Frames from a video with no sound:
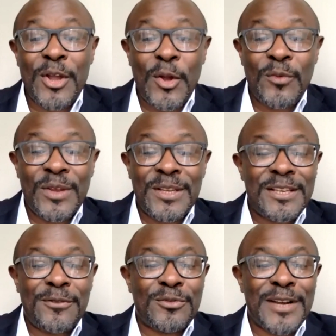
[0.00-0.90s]
COVID
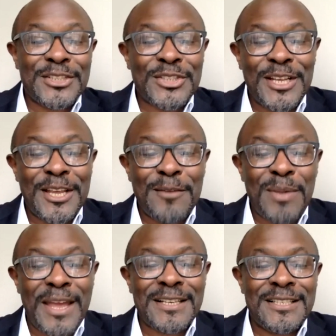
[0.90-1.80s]
differentially
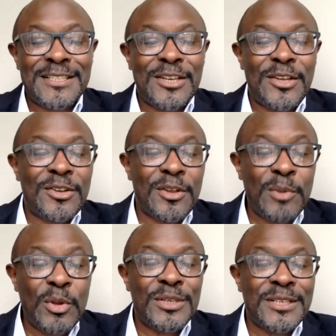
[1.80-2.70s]
impacted certain
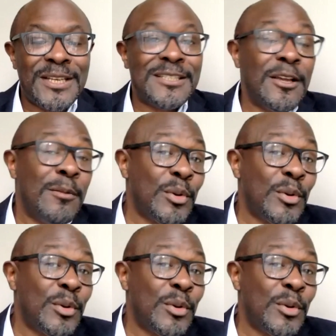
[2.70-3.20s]
communities,